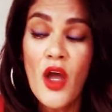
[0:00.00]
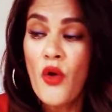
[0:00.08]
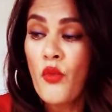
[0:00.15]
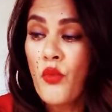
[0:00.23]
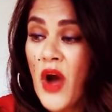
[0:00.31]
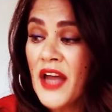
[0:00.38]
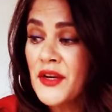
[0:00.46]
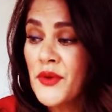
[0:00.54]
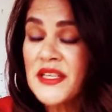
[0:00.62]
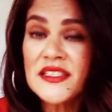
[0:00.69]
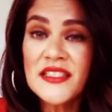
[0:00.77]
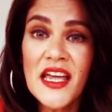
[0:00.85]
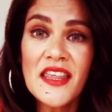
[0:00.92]
Why do I
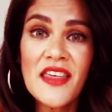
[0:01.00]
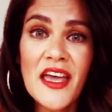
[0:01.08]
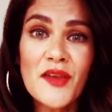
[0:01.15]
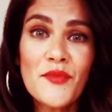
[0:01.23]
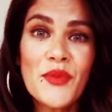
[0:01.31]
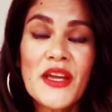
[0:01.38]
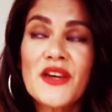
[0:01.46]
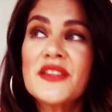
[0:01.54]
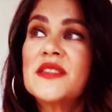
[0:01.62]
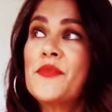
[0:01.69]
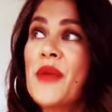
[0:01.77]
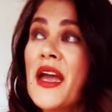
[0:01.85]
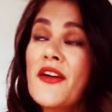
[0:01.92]
say that? Because
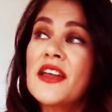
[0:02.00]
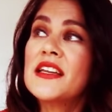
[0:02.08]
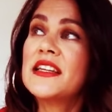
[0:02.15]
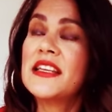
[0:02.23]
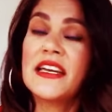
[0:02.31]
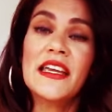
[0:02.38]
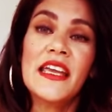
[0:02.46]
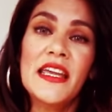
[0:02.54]
apparently